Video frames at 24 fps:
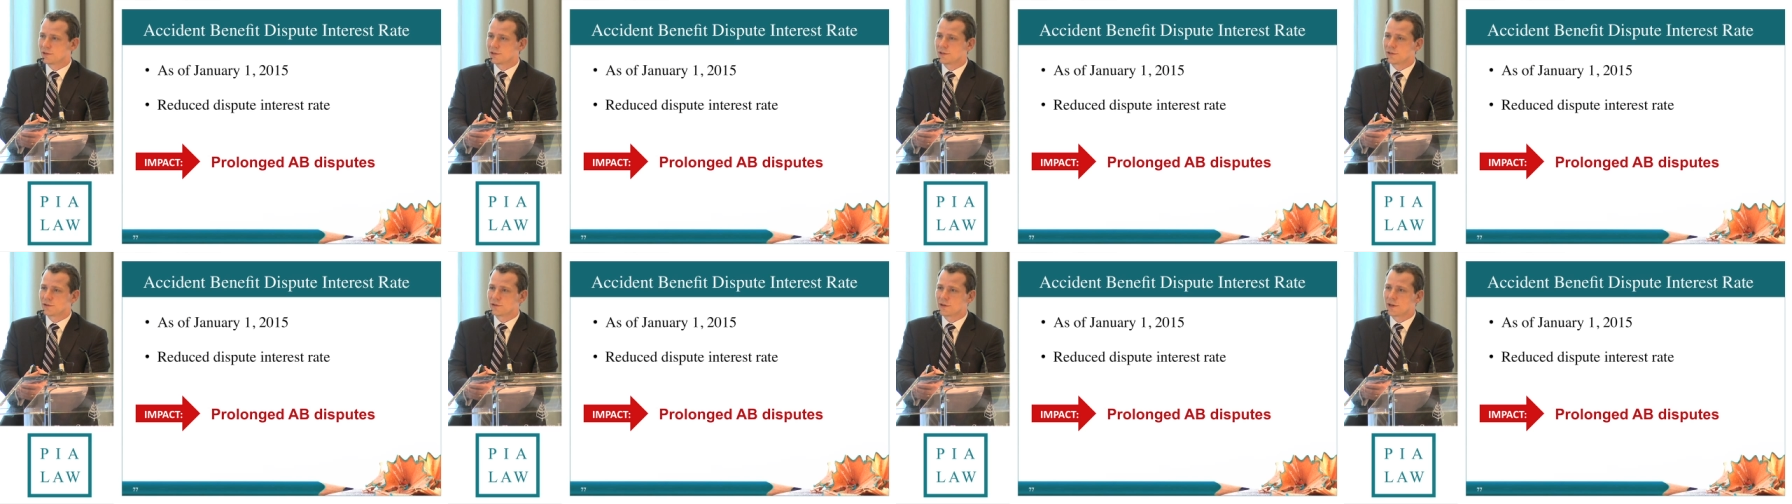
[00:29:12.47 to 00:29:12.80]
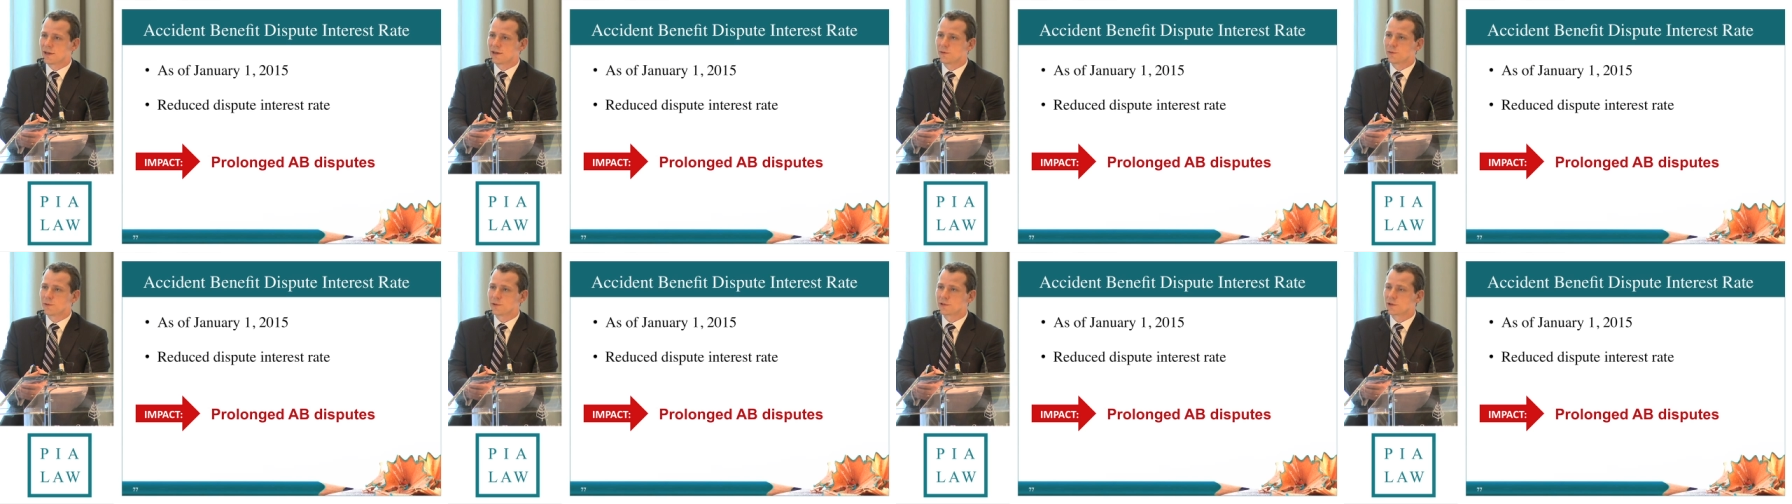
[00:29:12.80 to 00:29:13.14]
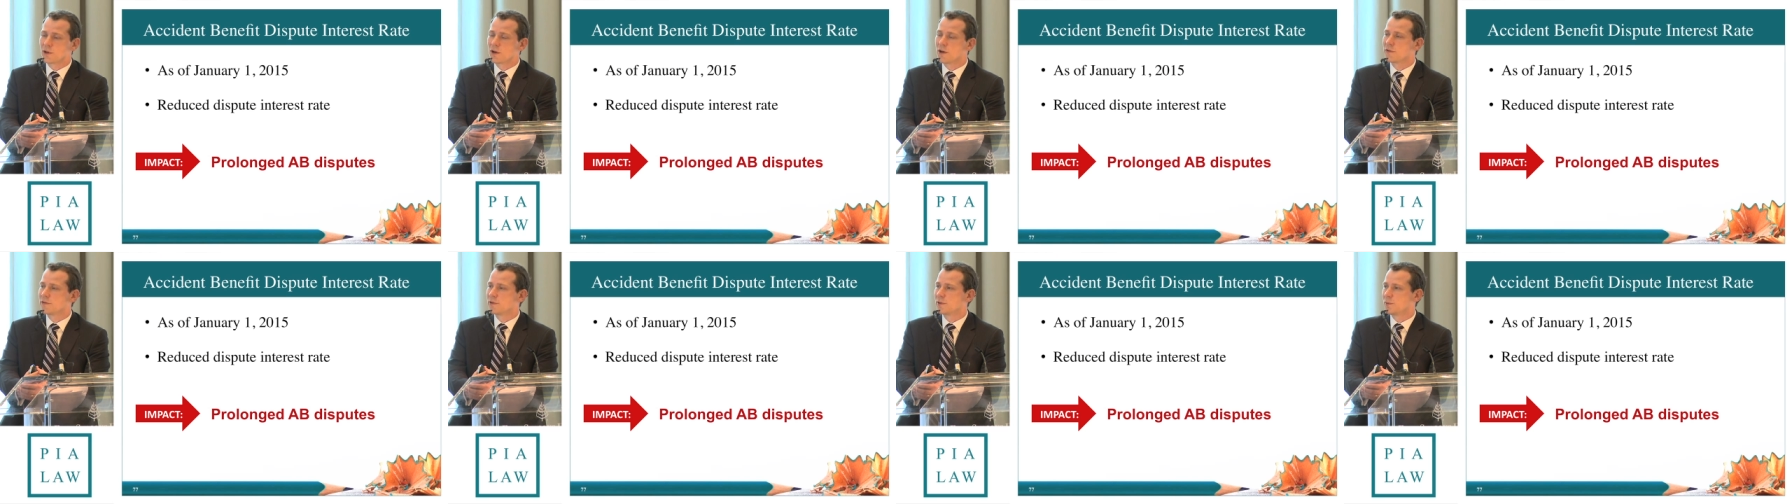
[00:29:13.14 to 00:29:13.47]
to try to
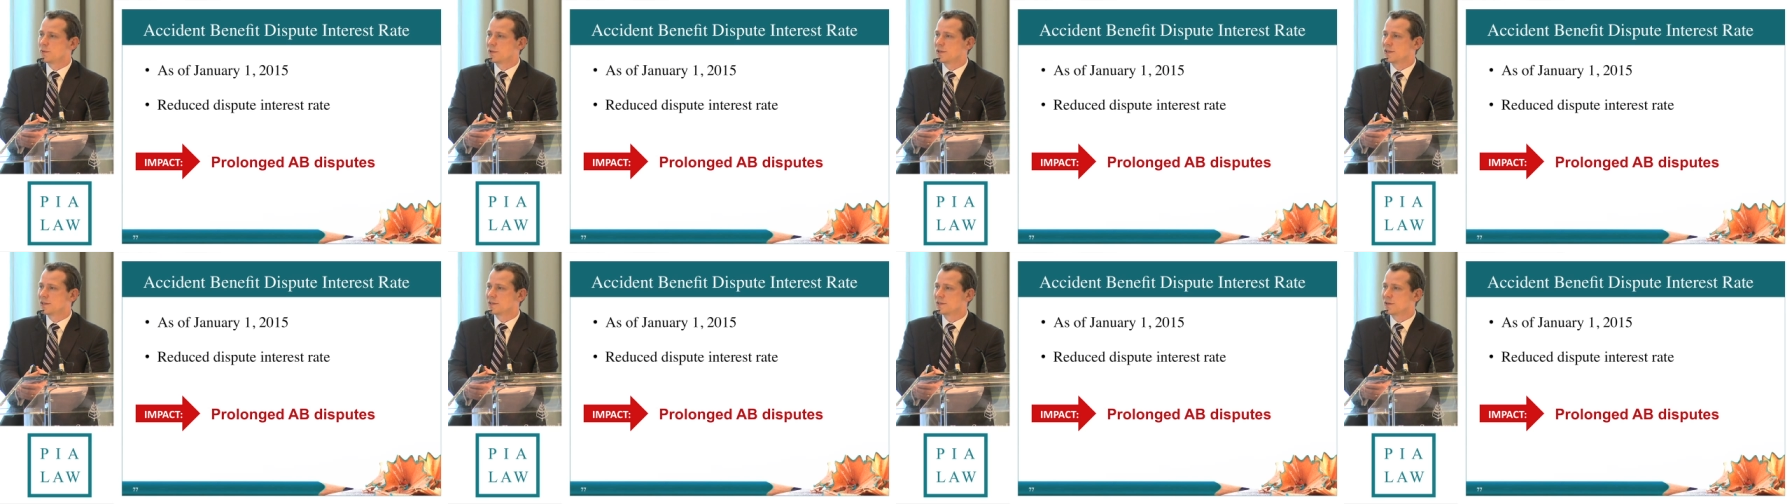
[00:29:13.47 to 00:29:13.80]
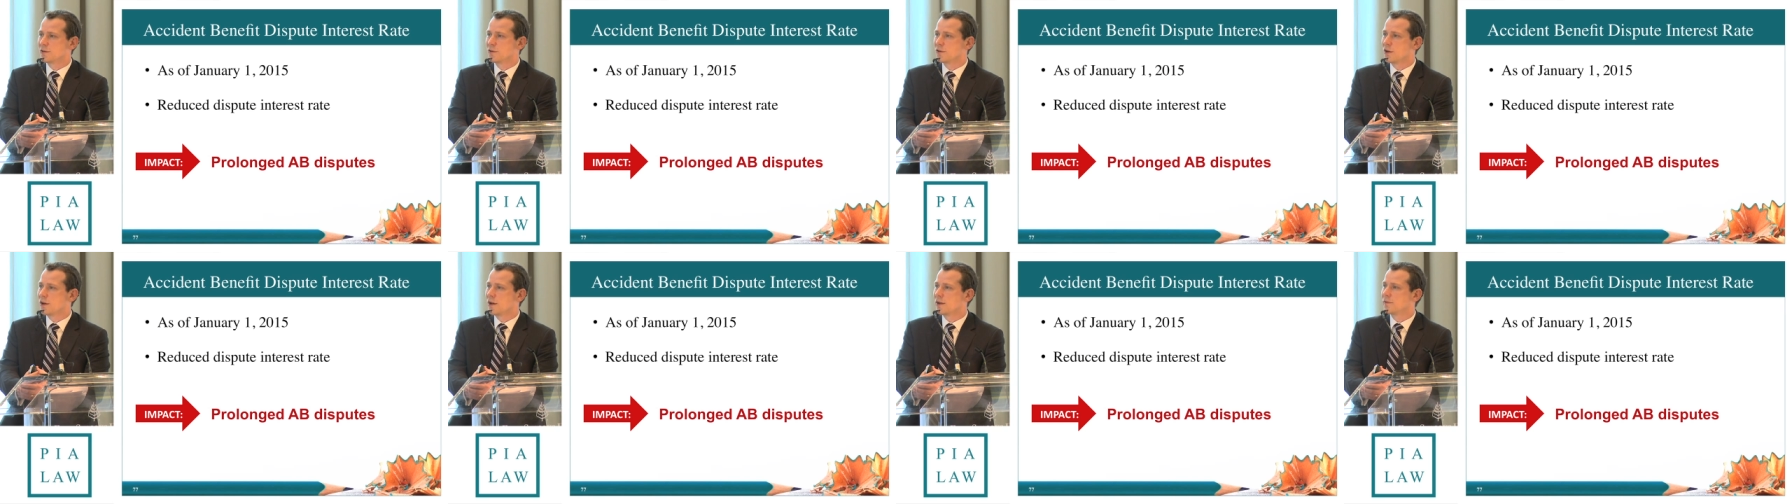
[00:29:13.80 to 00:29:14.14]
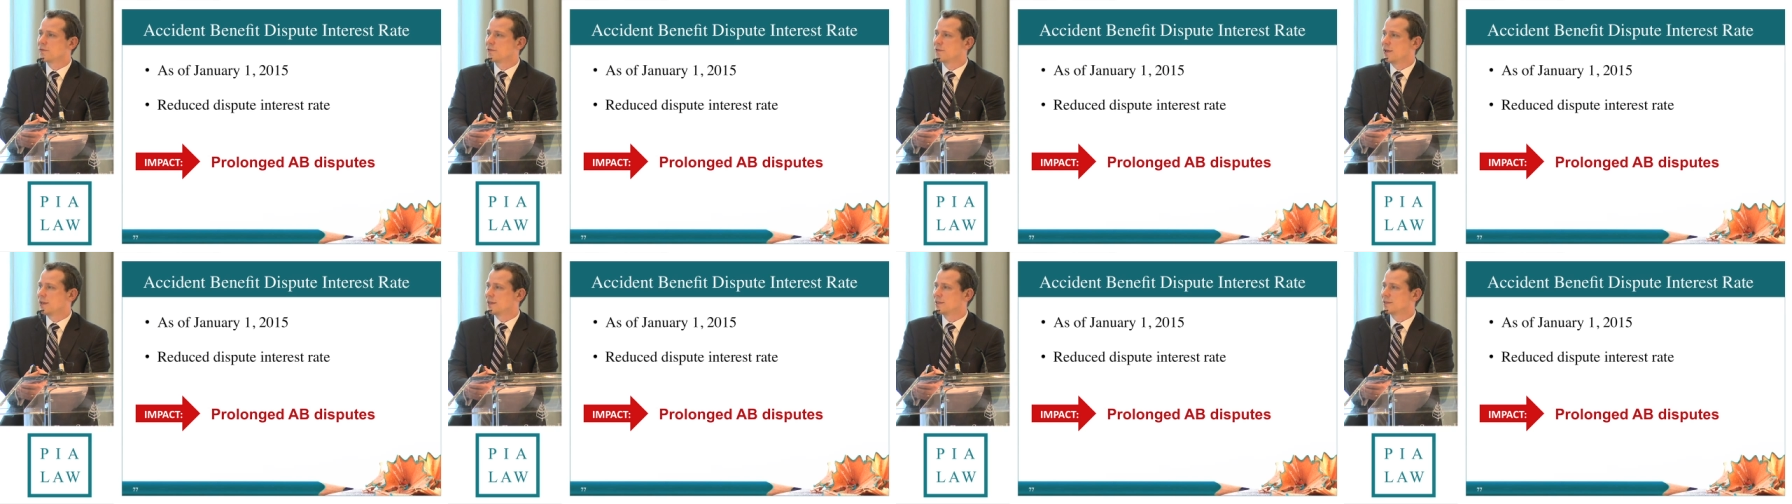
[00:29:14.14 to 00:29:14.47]
resolve it because they're
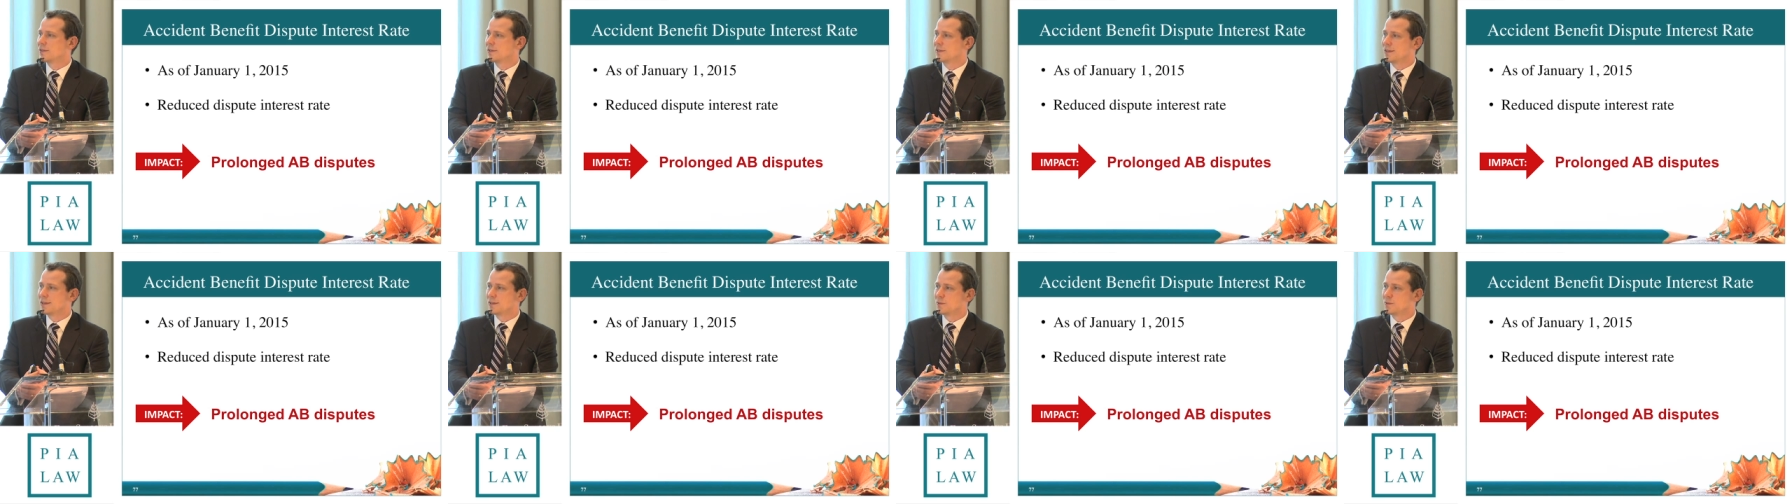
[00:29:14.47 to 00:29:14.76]
not facing